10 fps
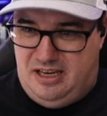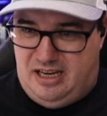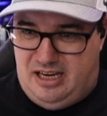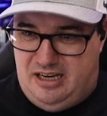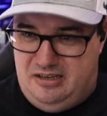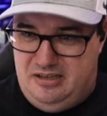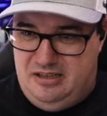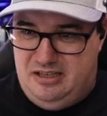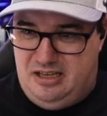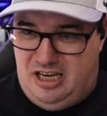add
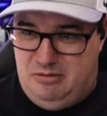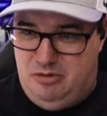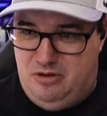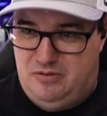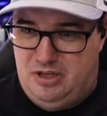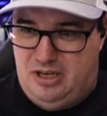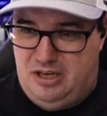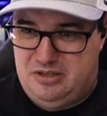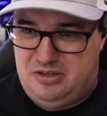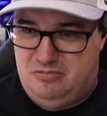the name of the
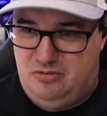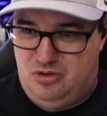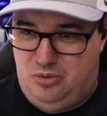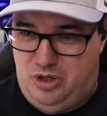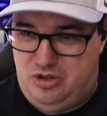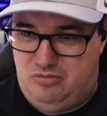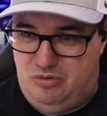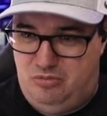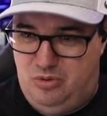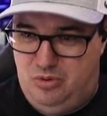custom Twitch
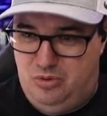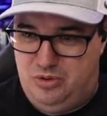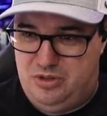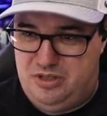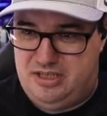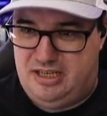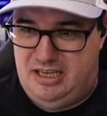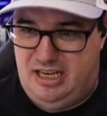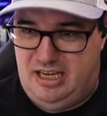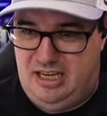reward to
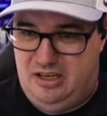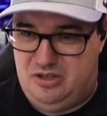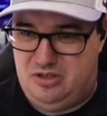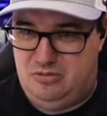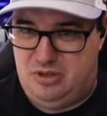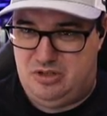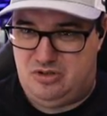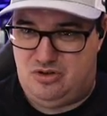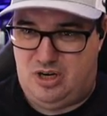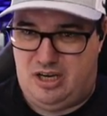link it to this
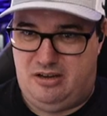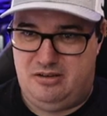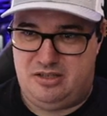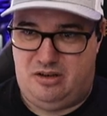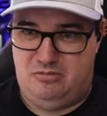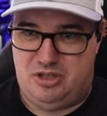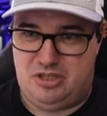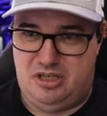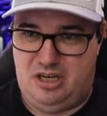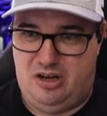trigger. So I'm
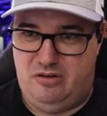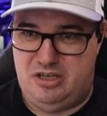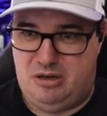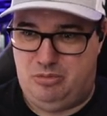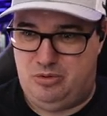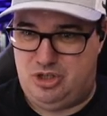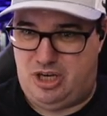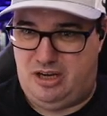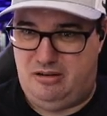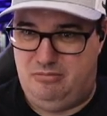just going to go and double
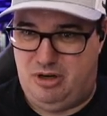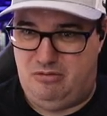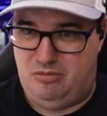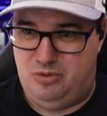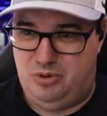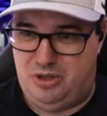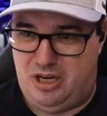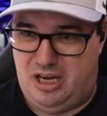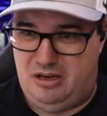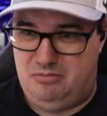check. My reward
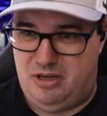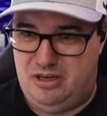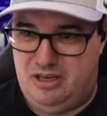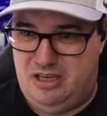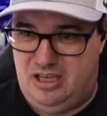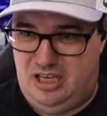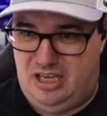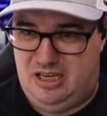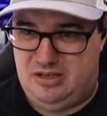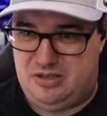name
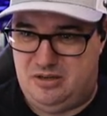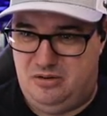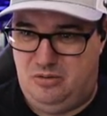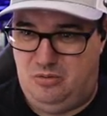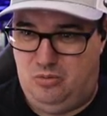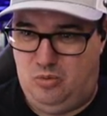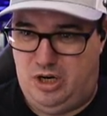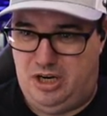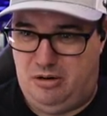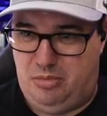is 1UP.